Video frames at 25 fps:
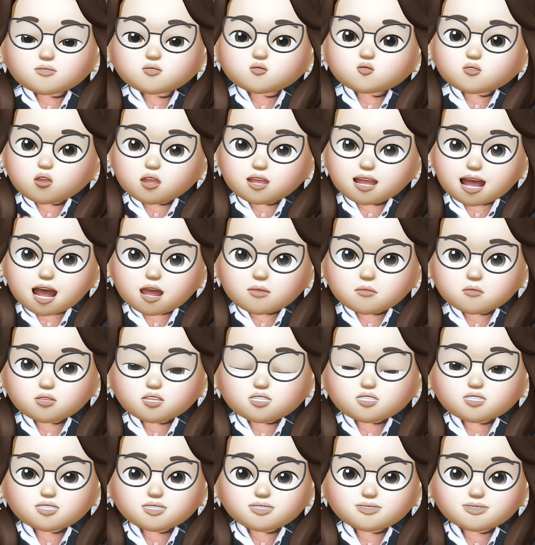what
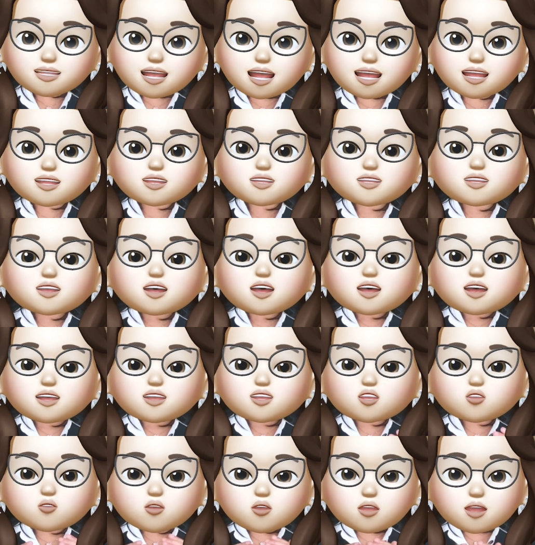happens is that
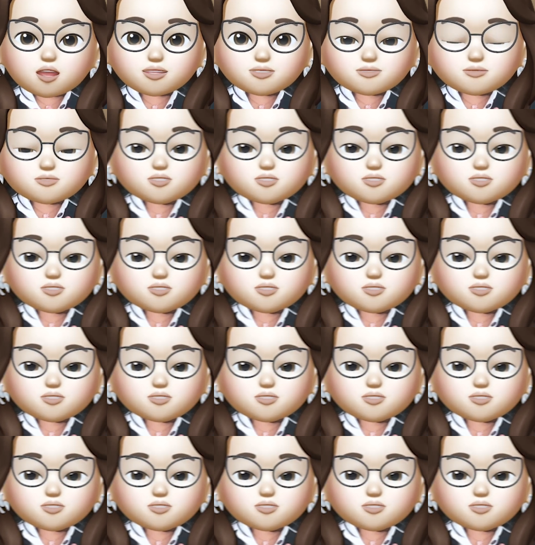your